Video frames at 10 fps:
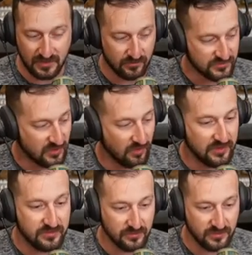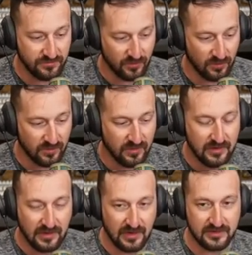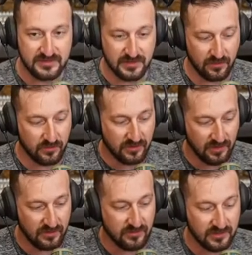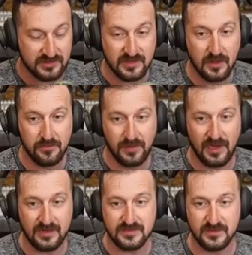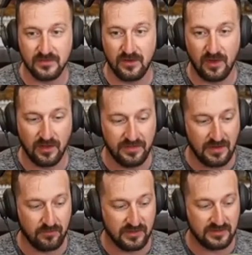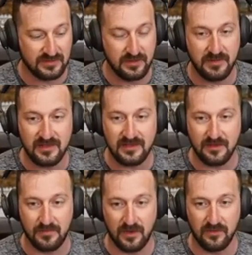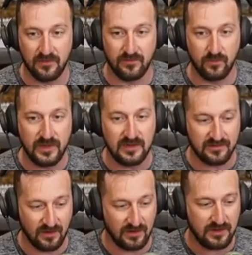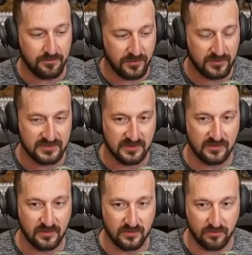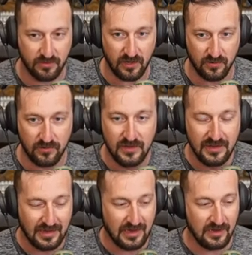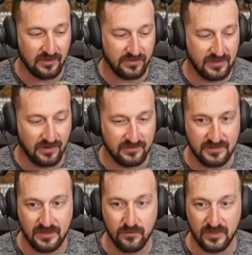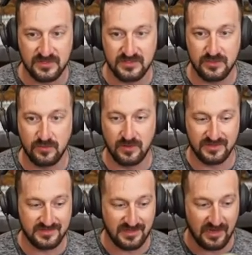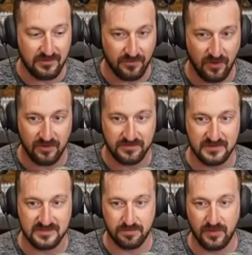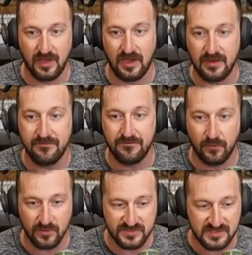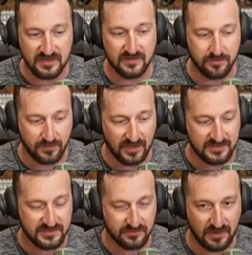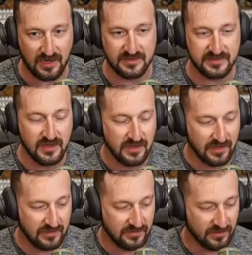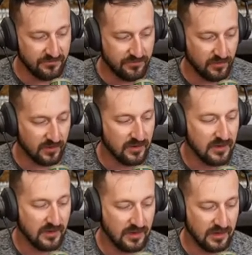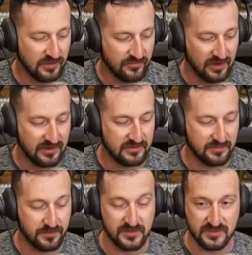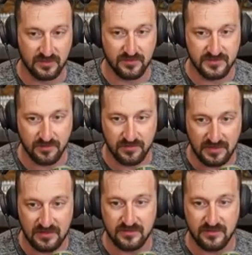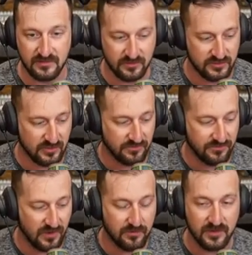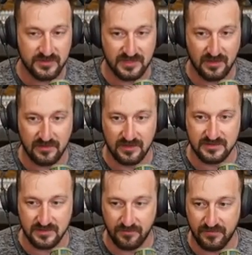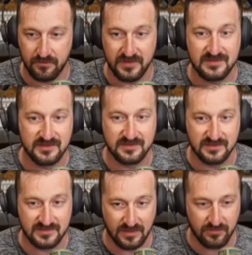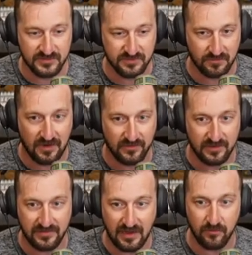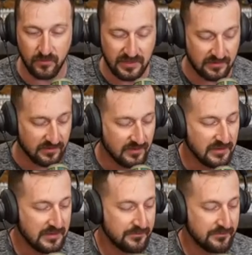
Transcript: It was going through the floor. And so Congress passed a law that would limit the amount of wheat any person could grow. And the idea was to stave off the supply, forcing the price to rise, and therefore trying to preserve some of the institutional farmers and then some of the businesses that were surrounding that wheat.